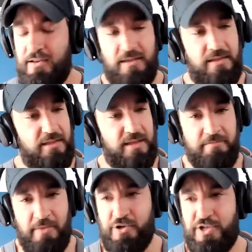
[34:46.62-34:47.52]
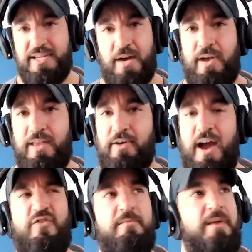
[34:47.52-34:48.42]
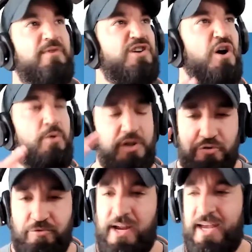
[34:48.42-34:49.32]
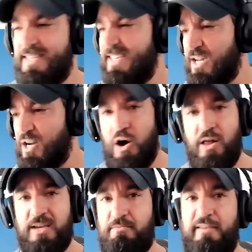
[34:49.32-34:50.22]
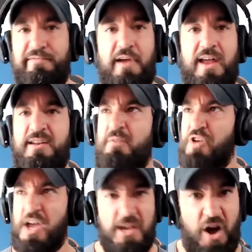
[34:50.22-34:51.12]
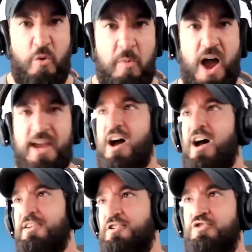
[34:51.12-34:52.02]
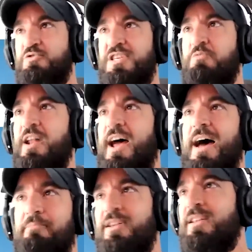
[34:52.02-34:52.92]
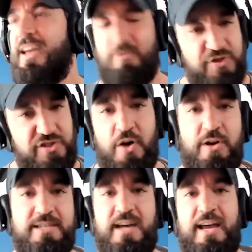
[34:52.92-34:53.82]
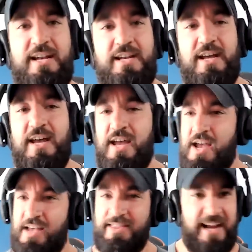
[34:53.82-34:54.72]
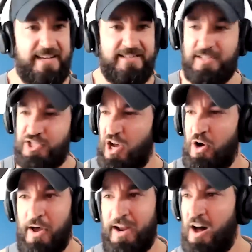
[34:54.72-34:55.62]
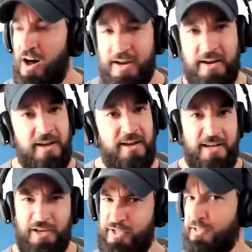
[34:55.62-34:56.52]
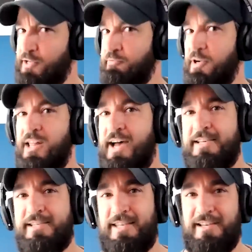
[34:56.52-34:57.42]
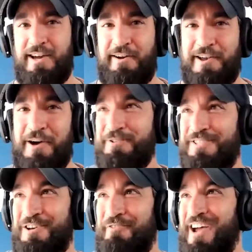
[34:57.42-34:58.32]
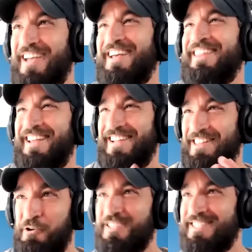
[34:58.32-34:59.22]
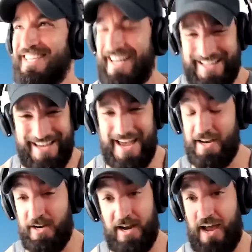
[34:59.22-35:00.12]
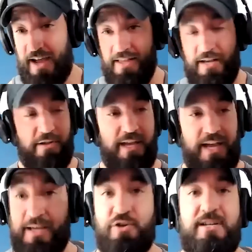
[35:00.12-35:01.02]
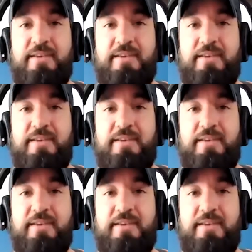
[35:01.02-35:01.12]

the emotions I went through. I remember going crazy, calling my friend up, like, oh my God, did you see what happened? Like, I was so excited. And then as the show went on, you start to realize things aren't going so right. And then he loses it at the end. And I literally, I couldn't